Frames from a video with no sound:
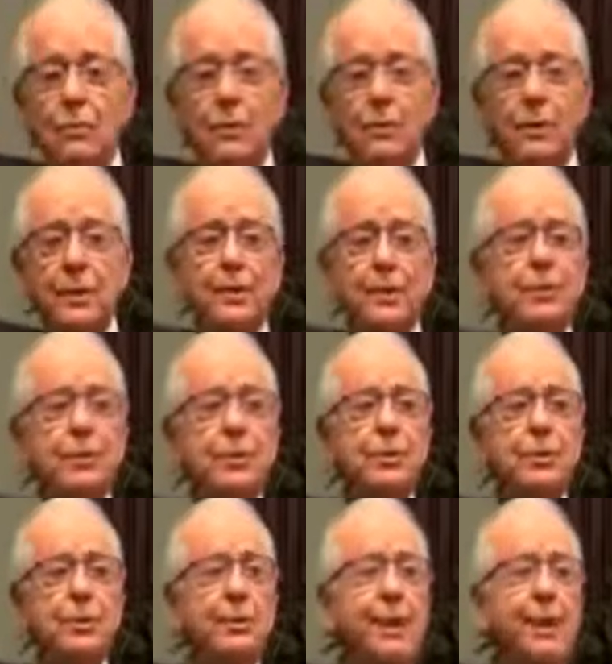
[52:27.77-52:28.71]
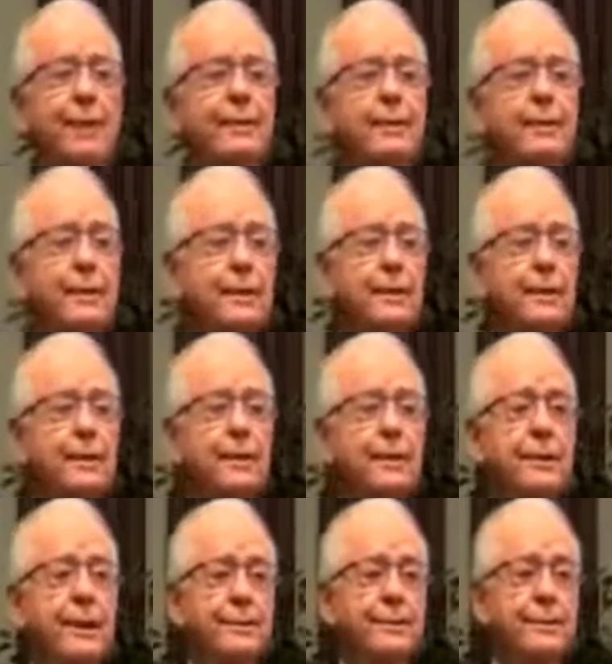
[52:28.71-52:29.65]
where Jesus Christ said,
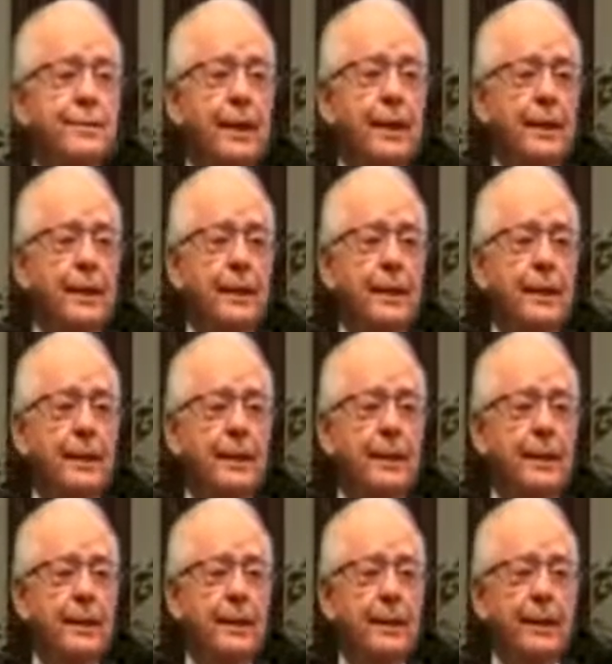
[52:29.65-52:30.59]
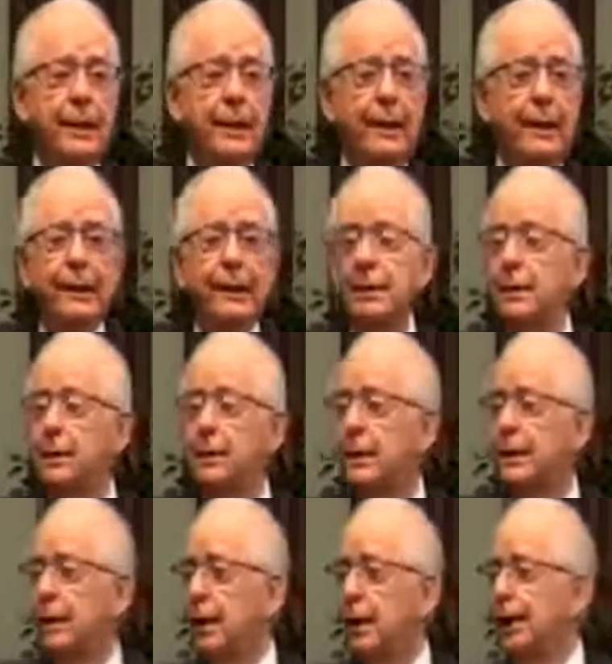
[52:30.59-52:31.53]
"Tetelestai, it
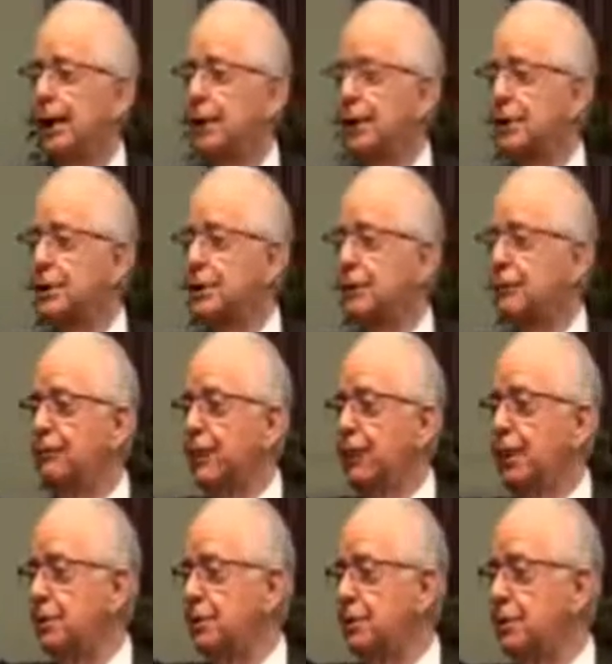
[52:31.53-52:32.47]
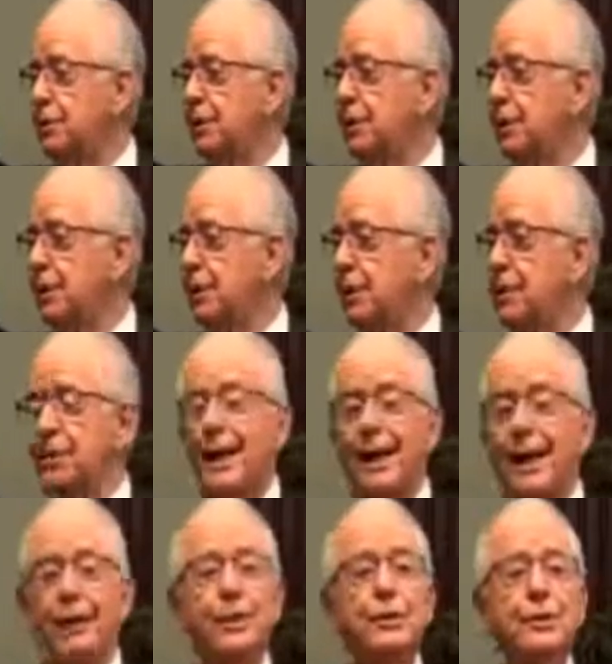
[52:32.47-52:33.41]
is finished.
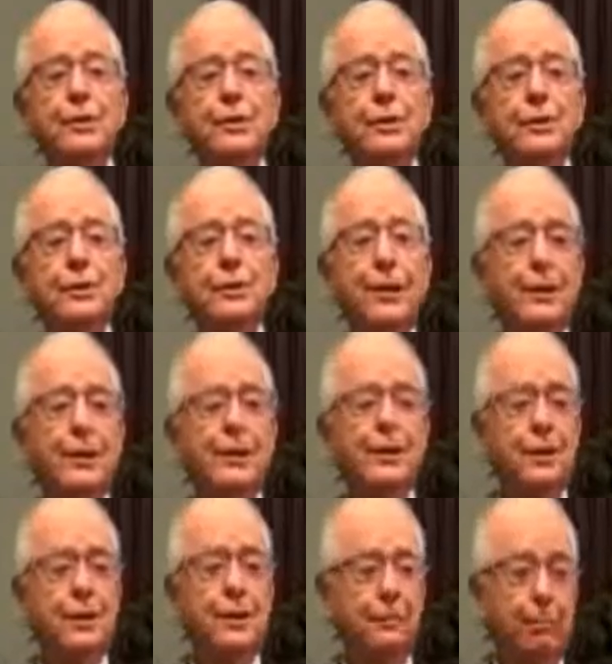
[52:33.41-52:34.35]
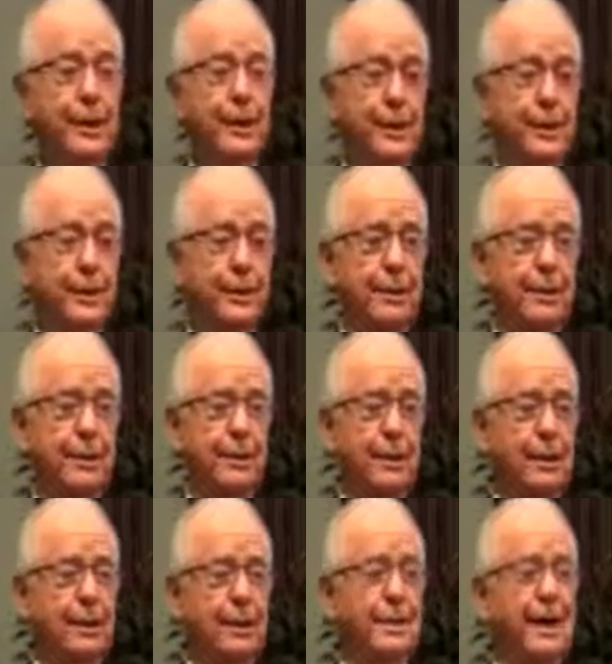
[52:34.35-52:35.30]
Salvation is complete.
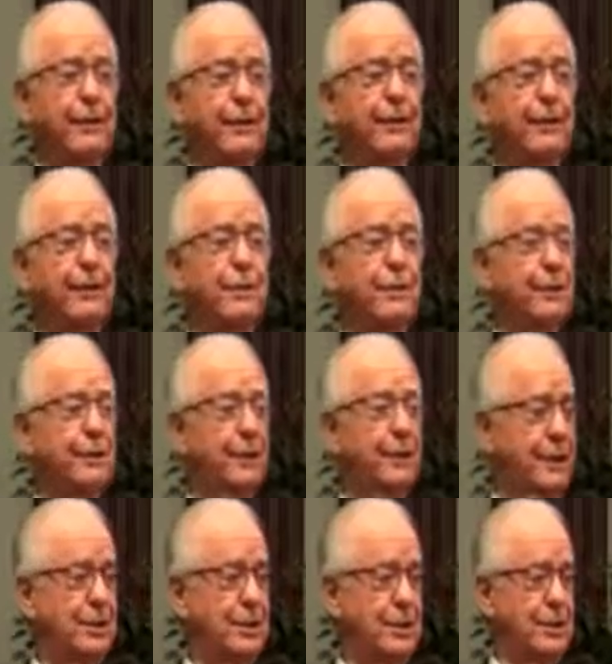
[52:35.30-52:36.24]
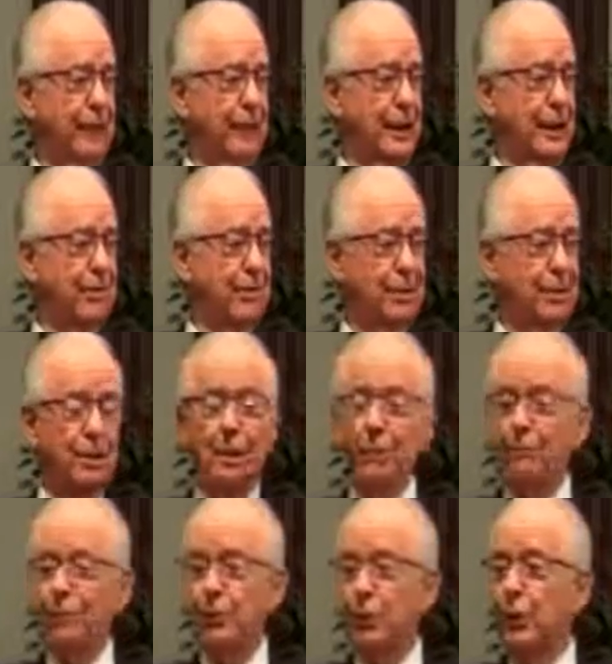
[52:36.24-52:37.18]
Salvation is available
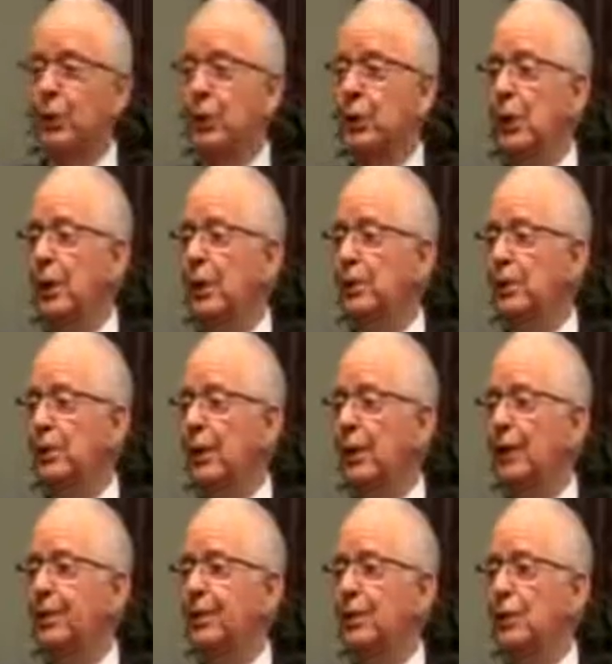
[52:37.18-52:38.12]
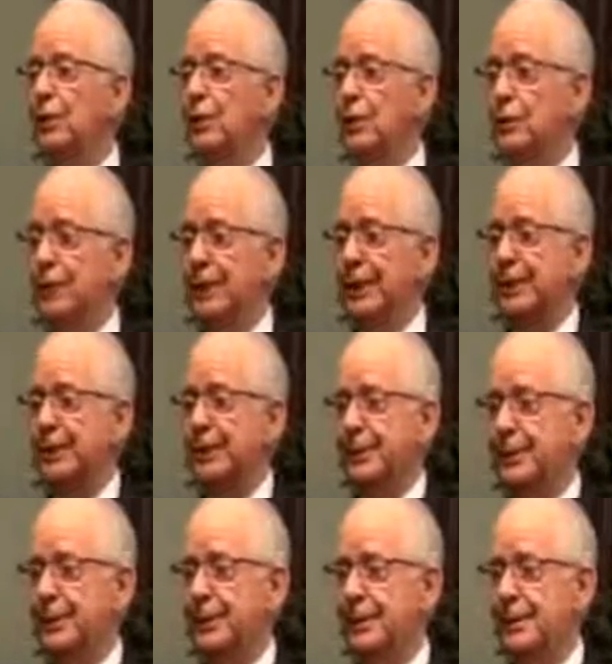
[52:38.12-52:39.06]
for whosoever
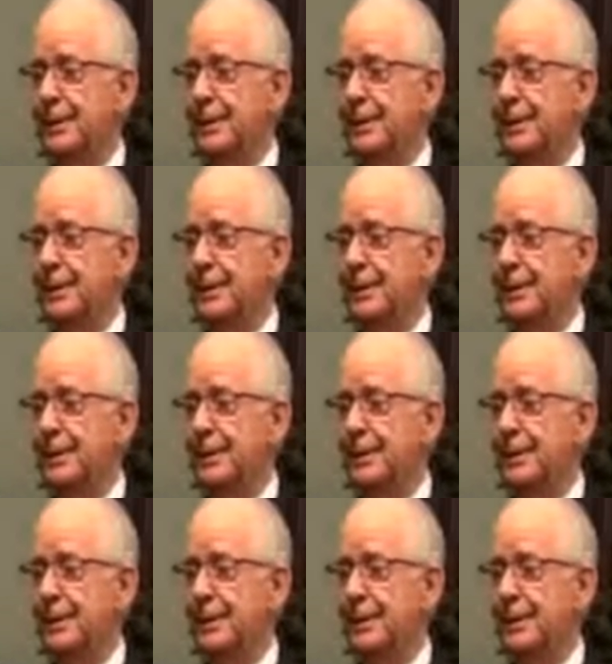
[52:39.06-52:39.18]
will.